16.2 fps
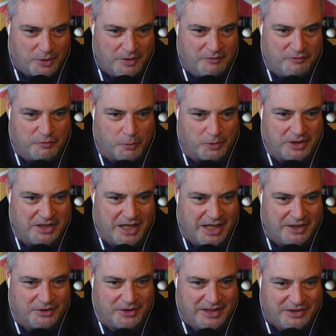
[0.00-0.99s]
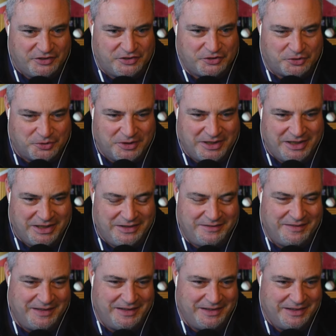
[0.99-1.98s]
in 49er history,
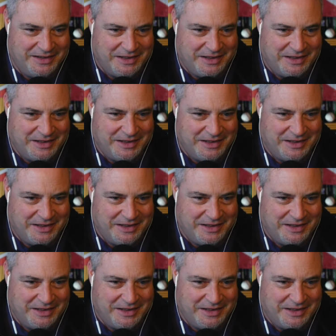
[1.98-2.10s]
that